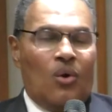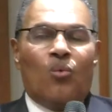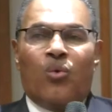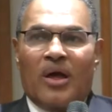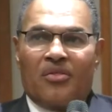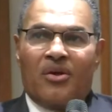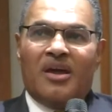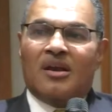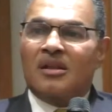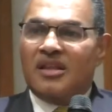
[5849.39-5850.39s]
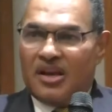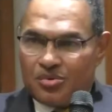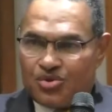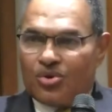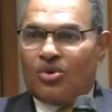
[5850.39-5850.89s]
whether in a
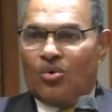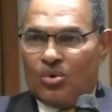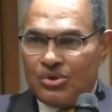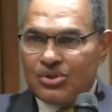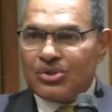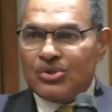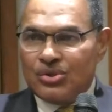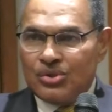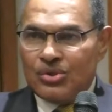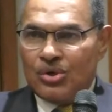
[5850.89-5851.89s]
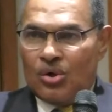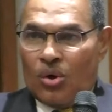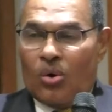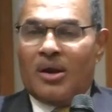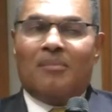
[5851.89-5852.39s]
literature course
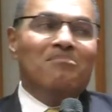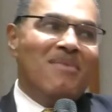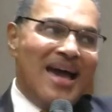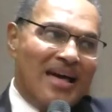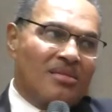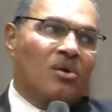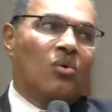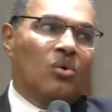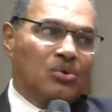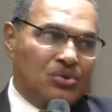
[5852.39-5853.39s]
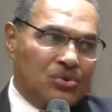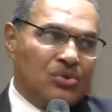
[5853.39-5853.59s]
or in a math course.